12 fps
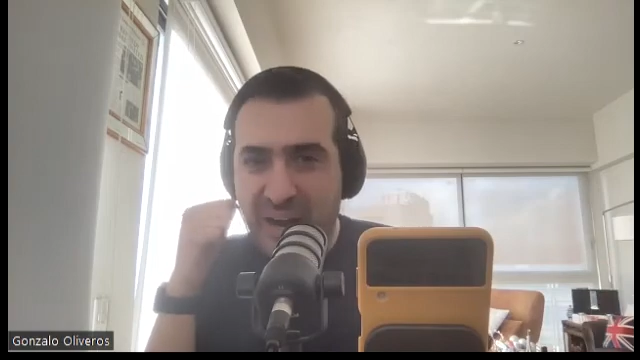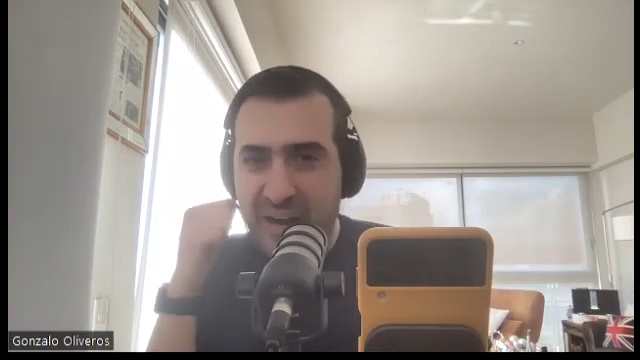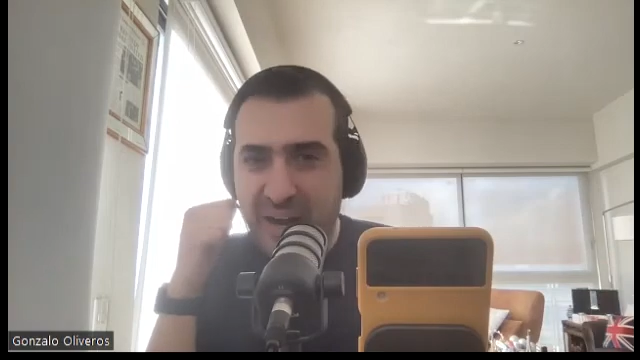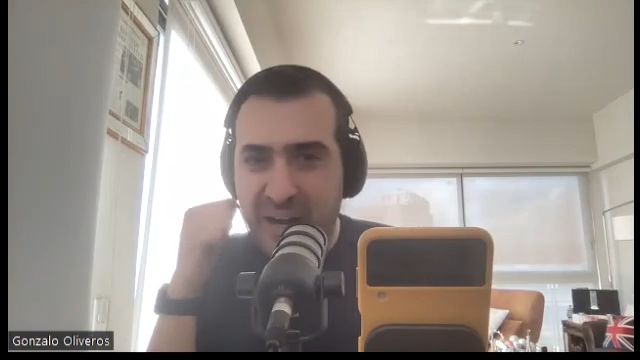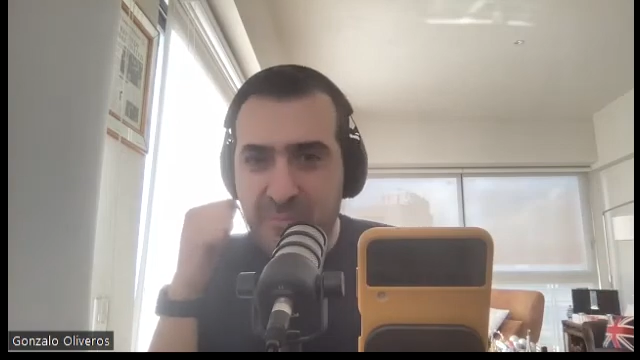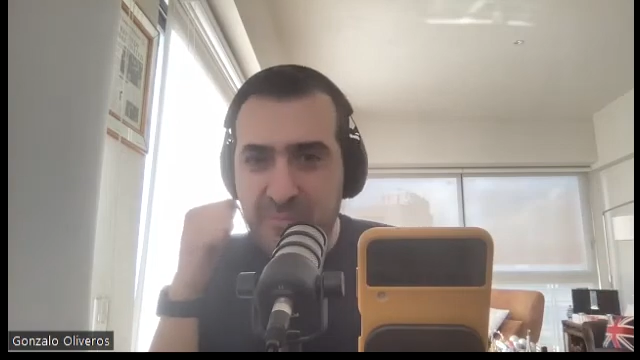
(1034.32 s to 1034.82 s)

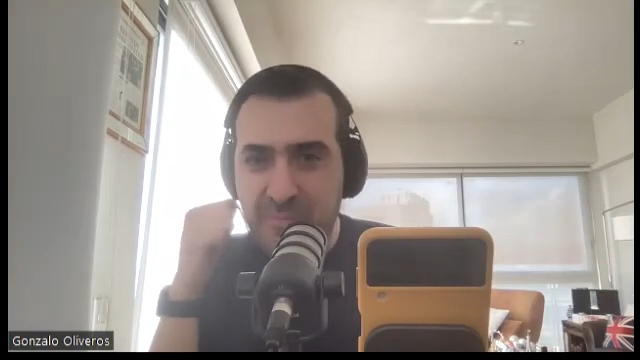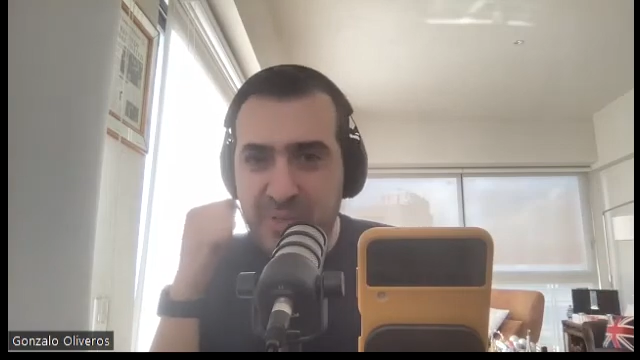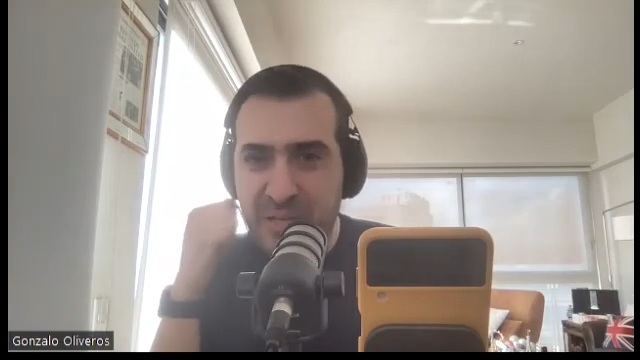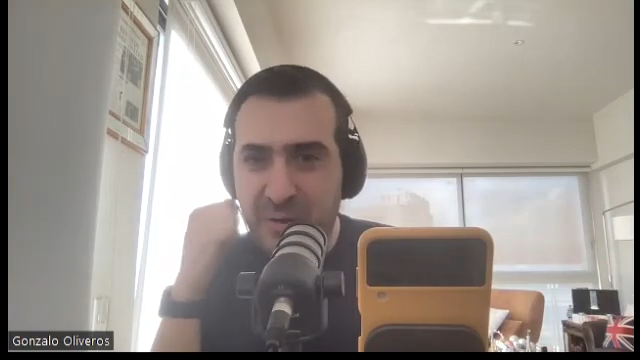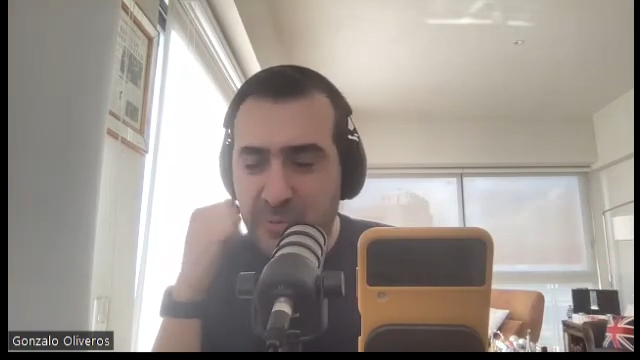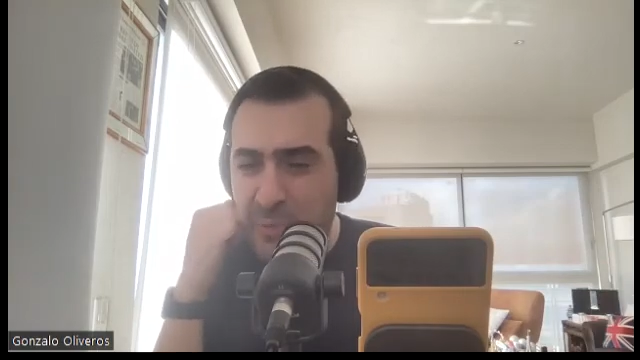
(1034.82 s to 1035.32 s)
I
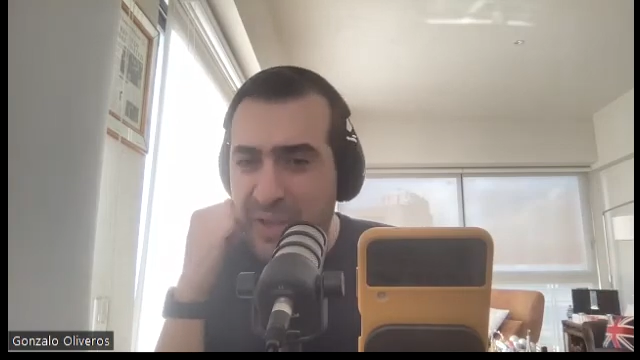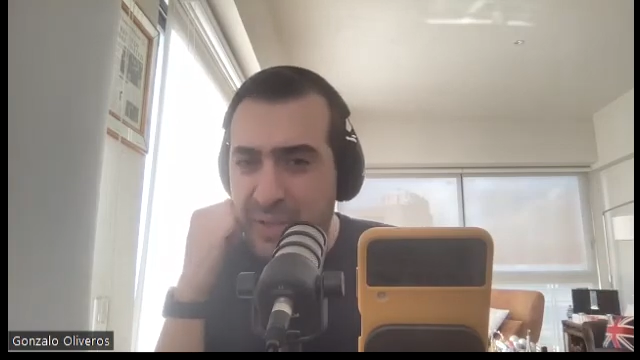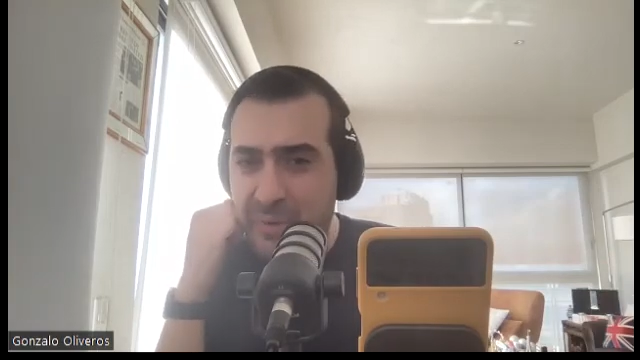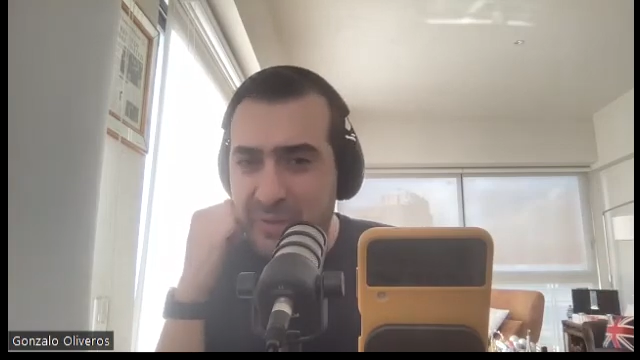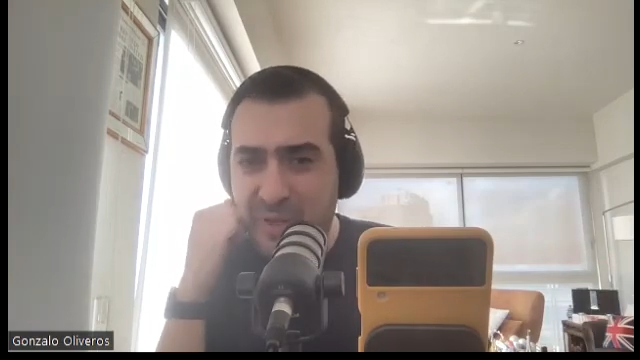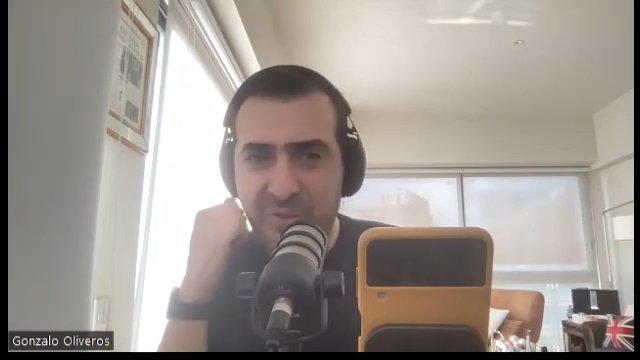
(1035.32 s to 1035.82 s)
am right
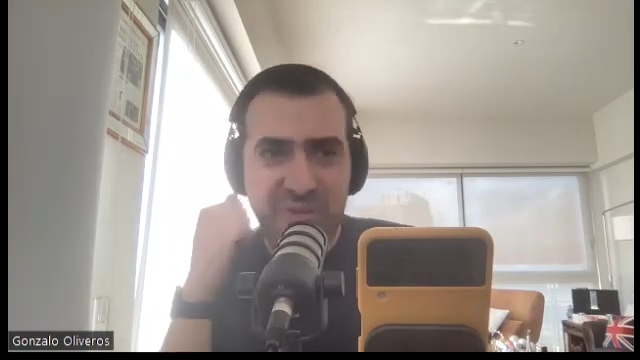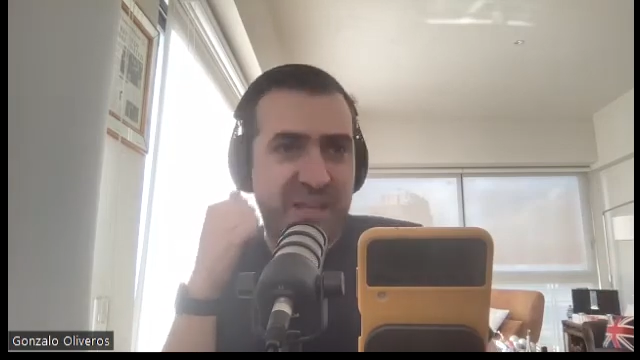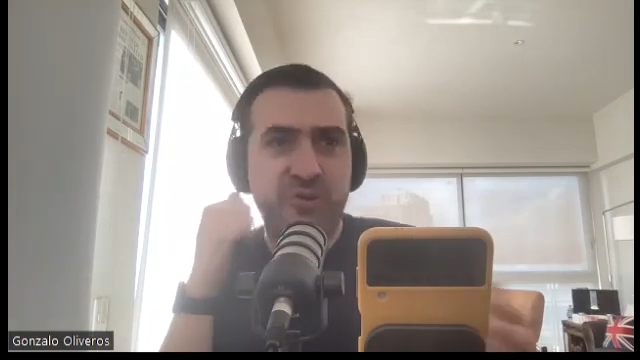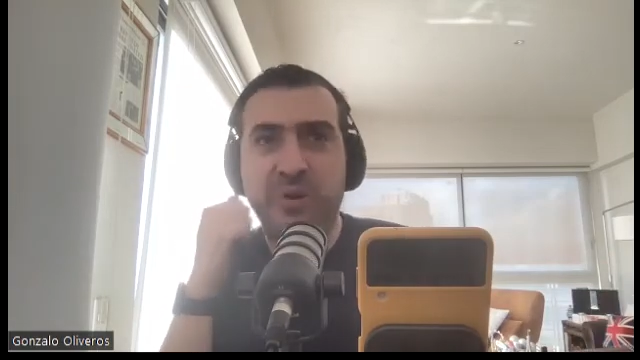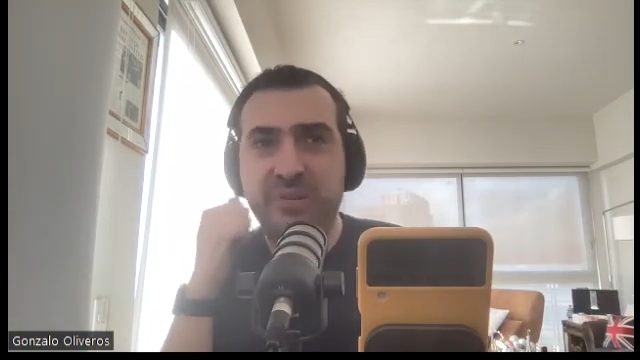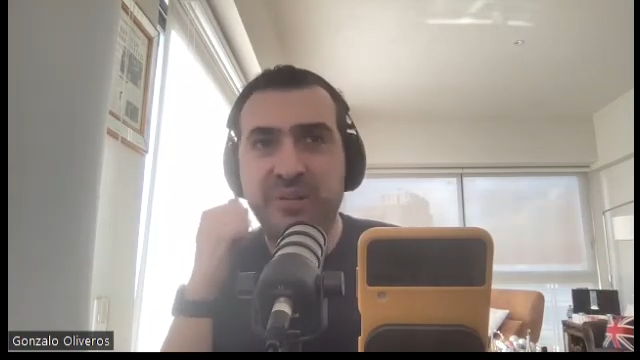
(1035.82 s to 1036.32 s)
about that. That
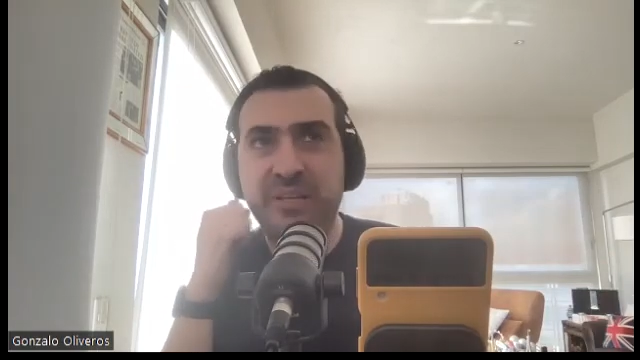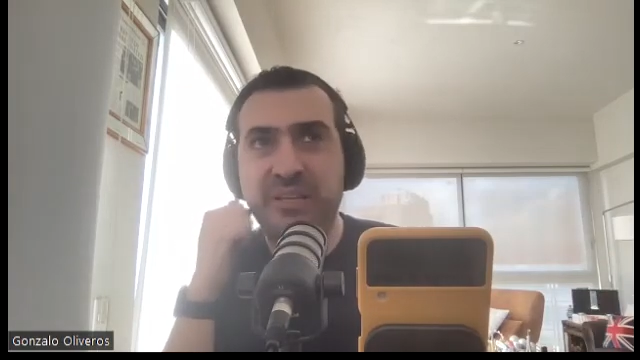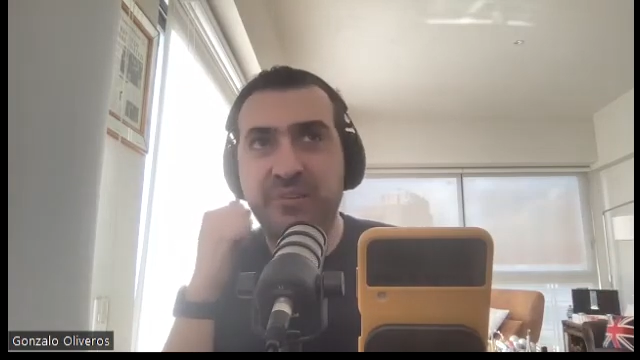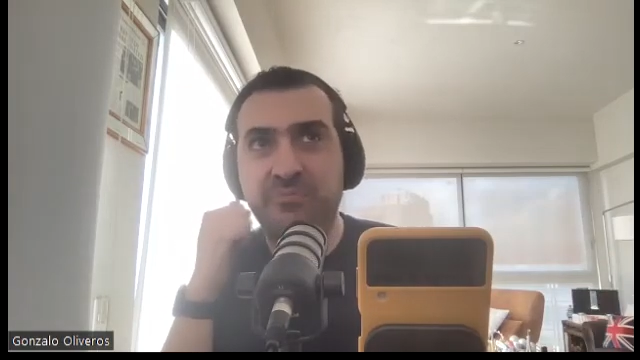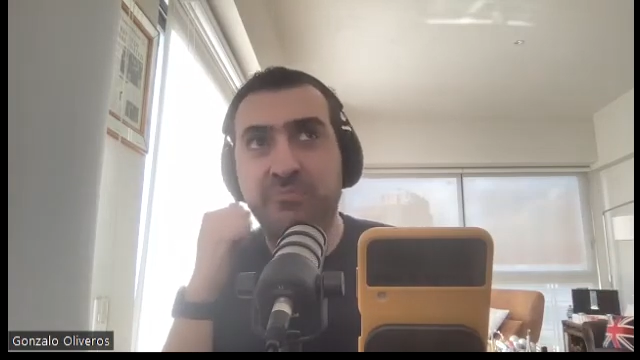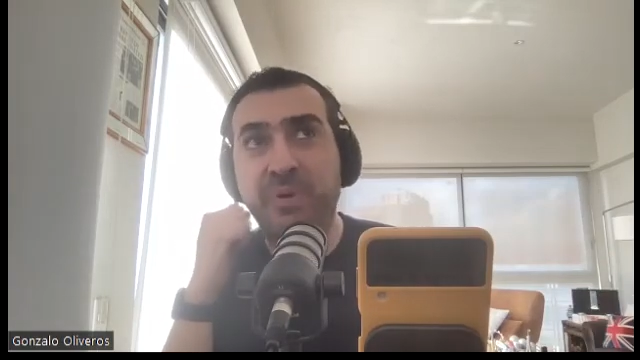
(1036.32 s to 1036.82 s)
you're
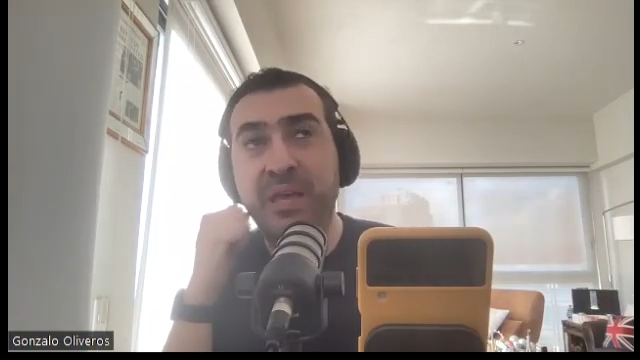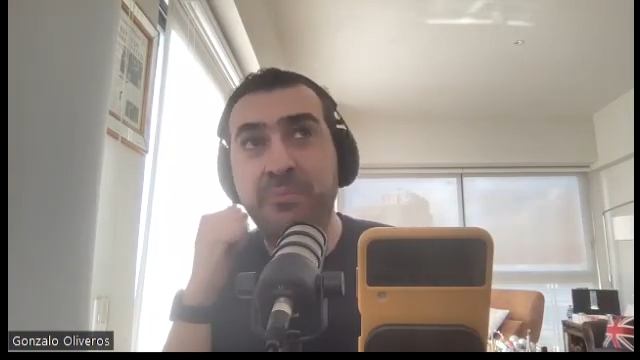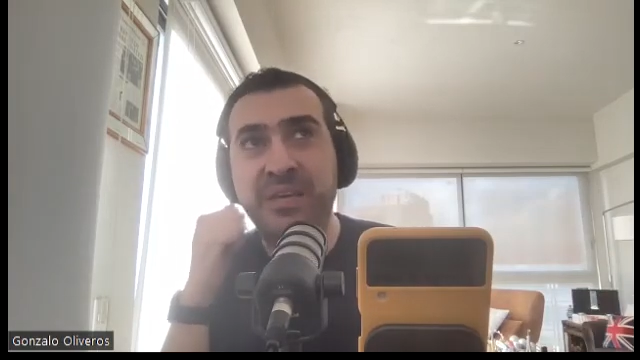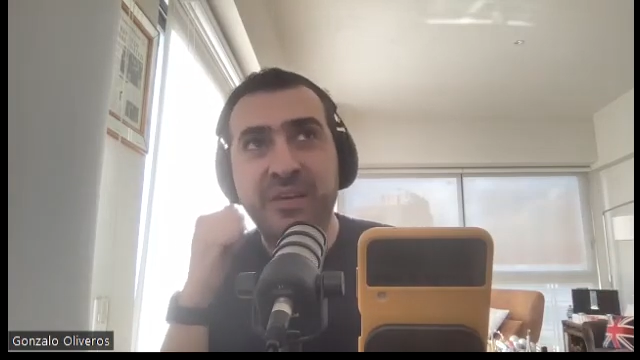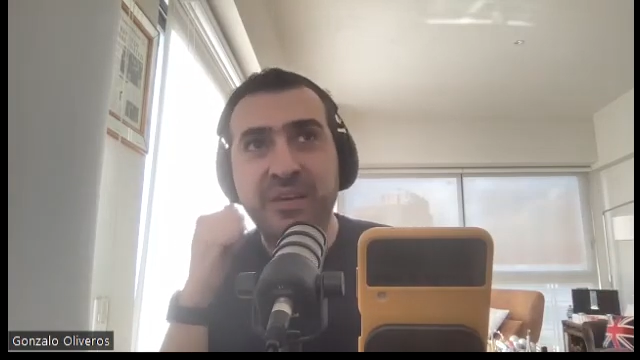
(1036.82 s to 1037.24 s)
listening maybe